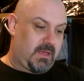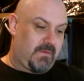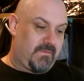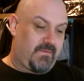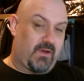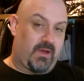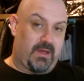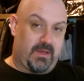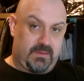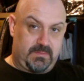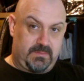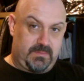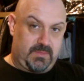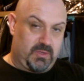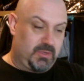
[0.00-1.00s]
via
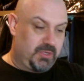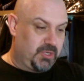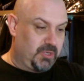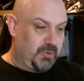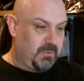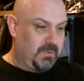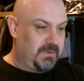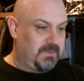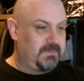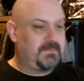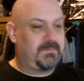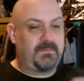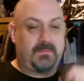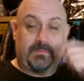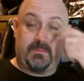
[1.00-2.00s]
YouTube and
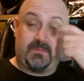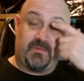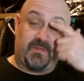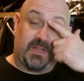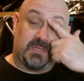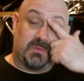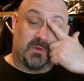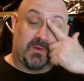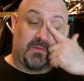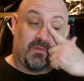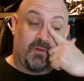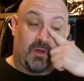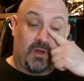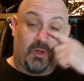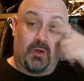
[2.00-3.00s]
Facebook
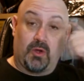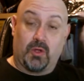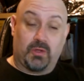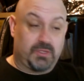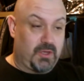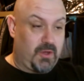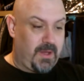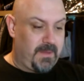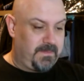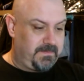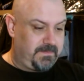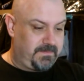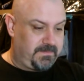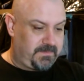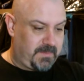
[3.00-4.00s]
for a long time,
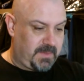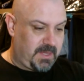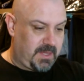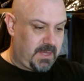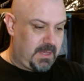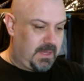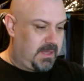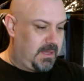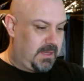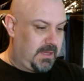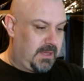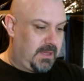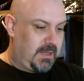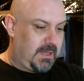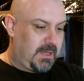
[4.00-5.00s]

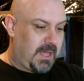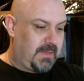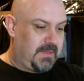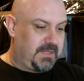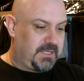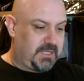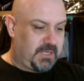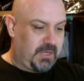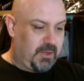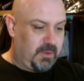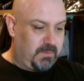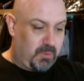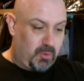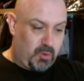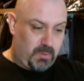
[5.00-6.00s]
and this is her
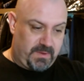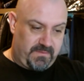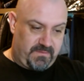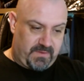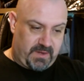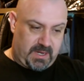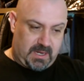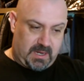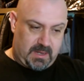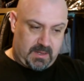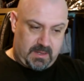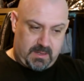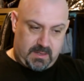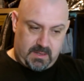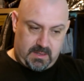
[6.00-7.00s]
Bourbon Vanilla
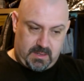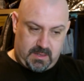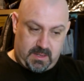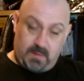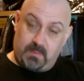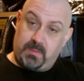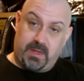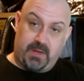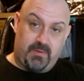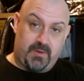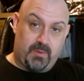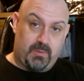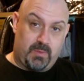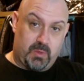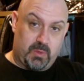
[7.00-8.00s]

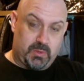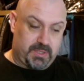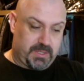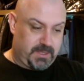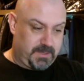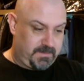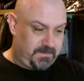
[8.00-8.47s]
Imperial Porter,